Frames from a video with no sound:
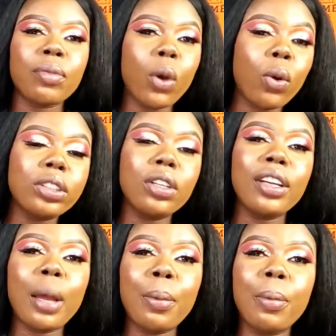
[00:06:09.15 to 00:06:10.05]
watching
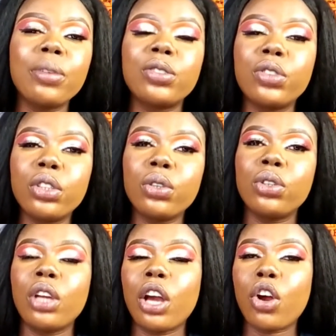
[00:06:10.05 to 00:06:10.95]
other people's video,
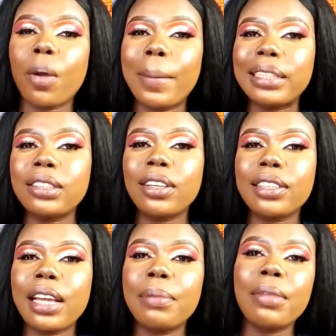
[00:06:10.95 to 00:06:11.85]
commenting on
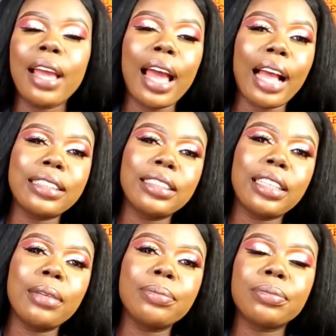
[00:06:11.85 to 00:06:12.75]
them, asking
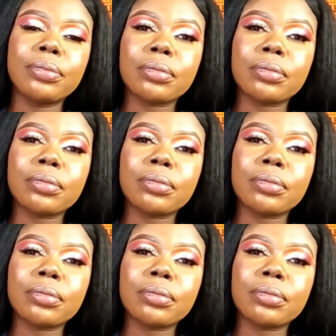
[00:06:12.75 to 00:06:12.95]
them,